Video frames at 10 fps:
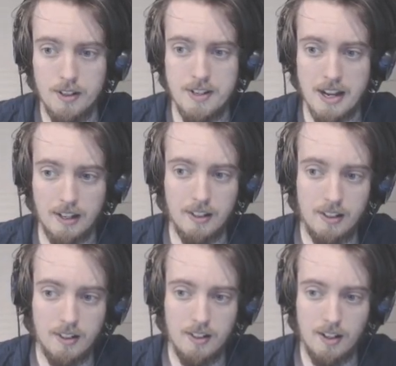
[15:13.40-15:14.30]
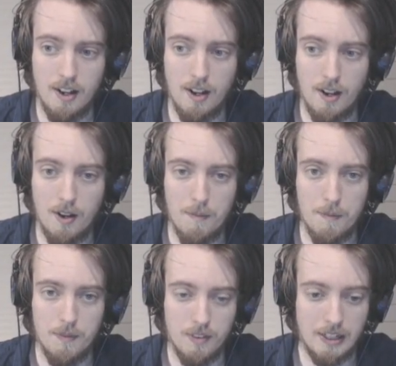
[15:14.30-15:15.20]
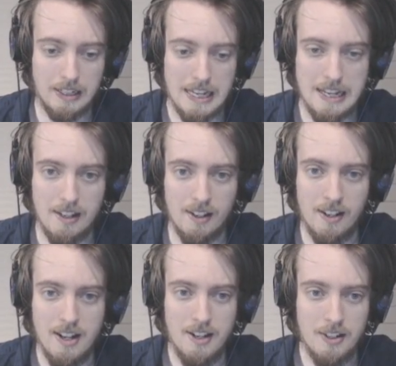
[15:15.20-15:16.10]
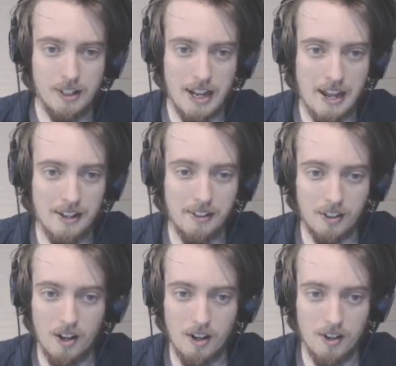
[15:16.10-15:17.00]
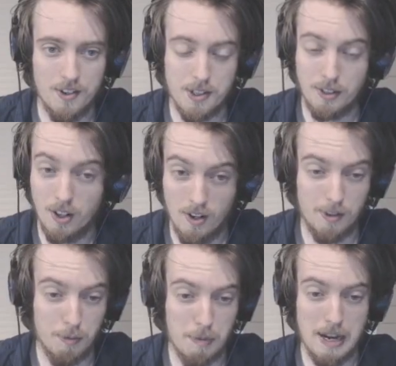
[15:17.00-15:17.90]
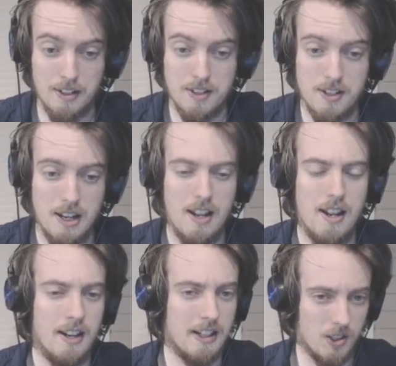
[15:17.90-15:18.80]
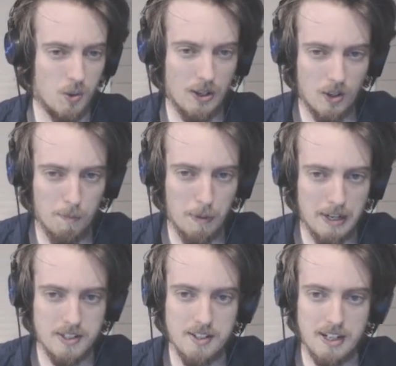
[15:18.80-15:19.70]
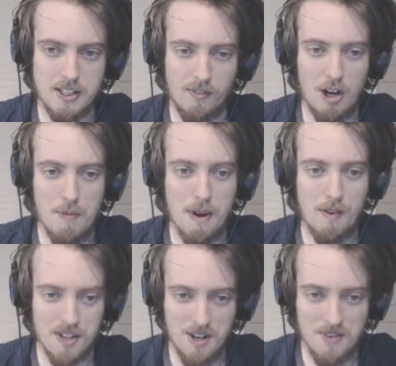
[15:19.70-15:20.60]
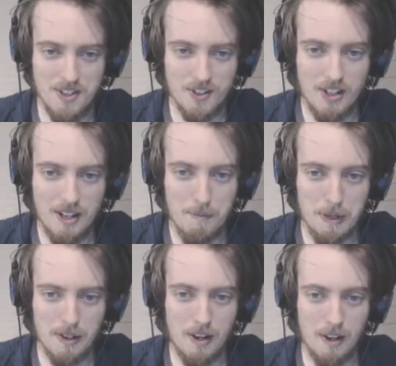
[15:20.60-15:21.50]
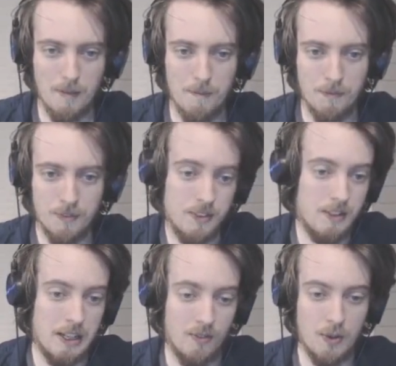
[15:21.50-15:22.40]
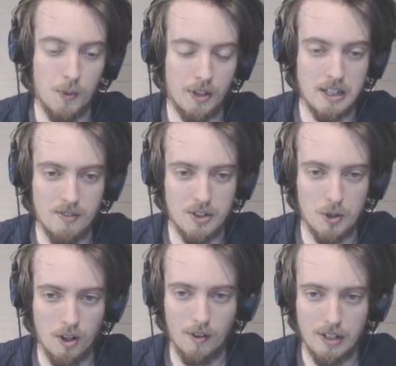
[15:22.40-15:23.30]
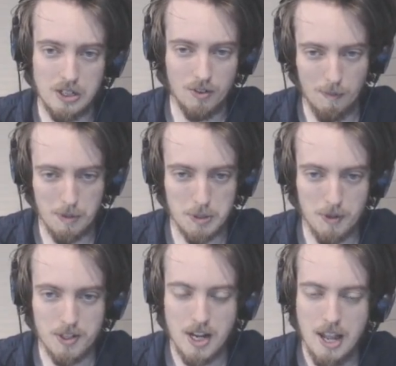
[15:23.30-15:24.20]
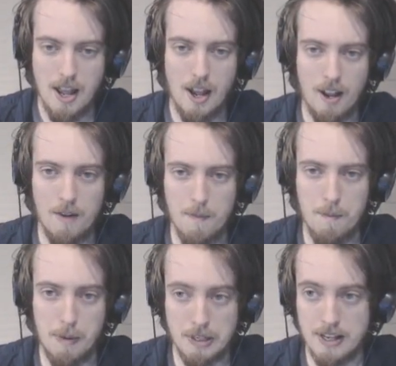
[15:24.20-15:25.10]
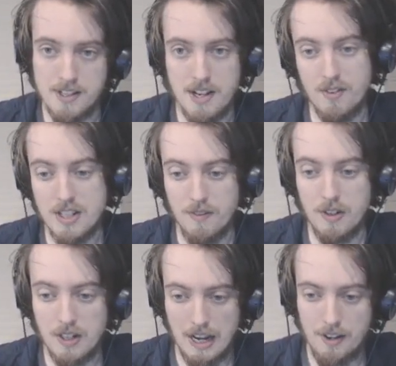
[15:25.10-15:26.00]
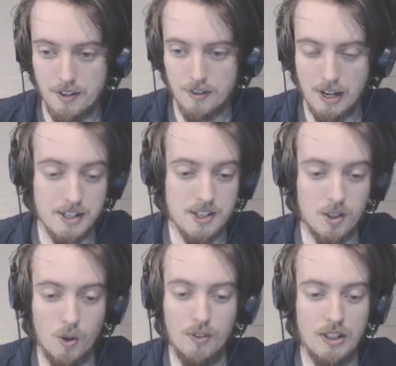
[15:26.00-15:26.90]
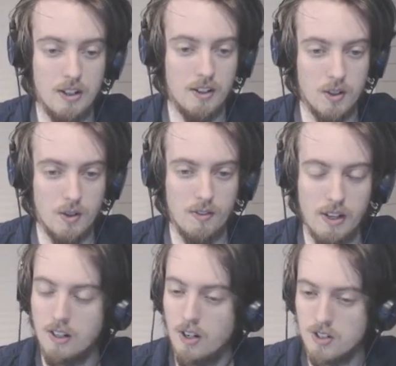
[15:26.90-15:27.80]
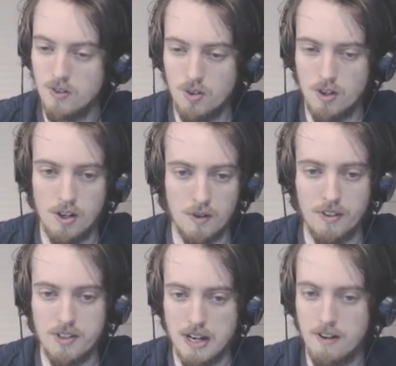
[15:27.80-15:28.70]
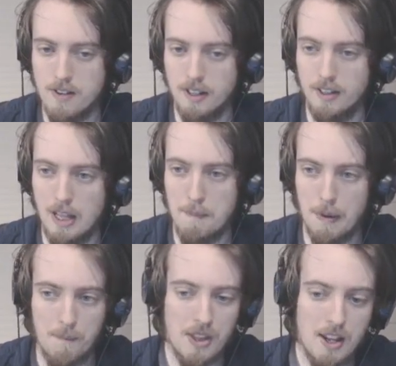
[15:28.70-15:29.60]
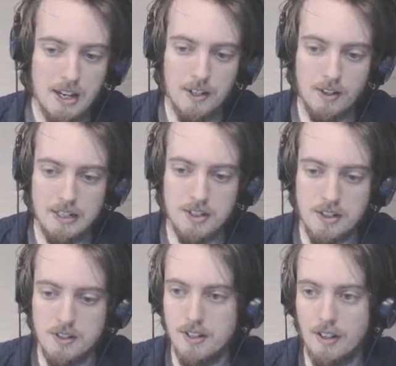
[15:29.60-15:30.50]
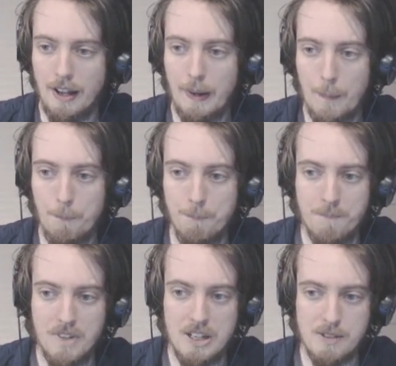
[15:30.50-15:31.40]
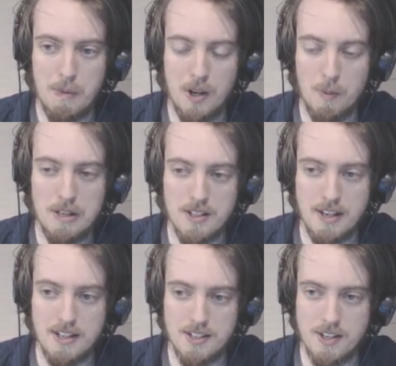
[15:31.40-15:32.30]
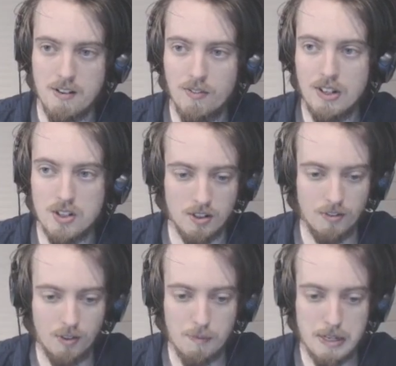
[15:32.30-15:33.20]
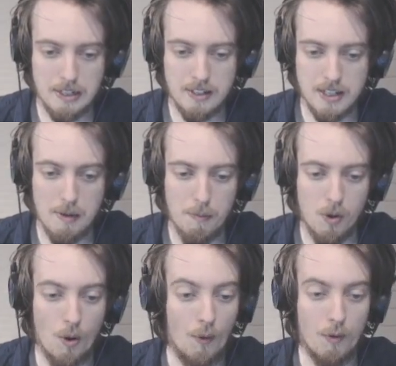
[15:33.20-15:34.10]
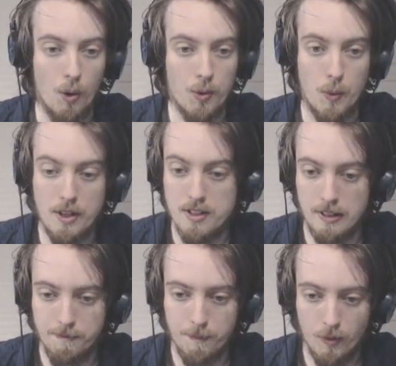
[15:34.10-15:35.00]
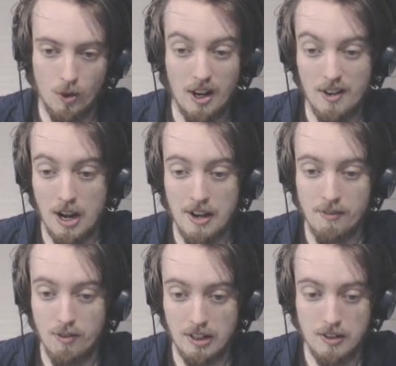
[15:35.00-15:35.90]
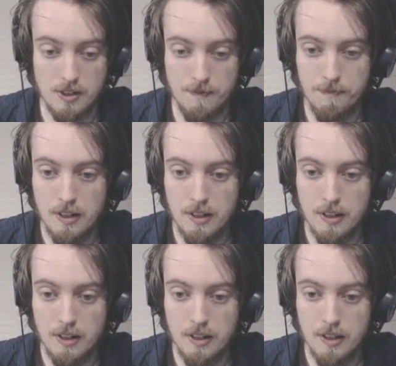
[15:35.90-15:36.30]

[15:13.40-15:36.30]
deck, like here. You can add in cards and card backs. It gets quite complex and takes a fair amount of time to do that, but if you want individual art on each of them, I suppose. But that's definitely something you can do. And it's a cool thing you can do with like Curse of Strahd with a tarot deck there, but you don't need to use it. It's by no means a necessary feature for being a DM on Roll20. I never really use it.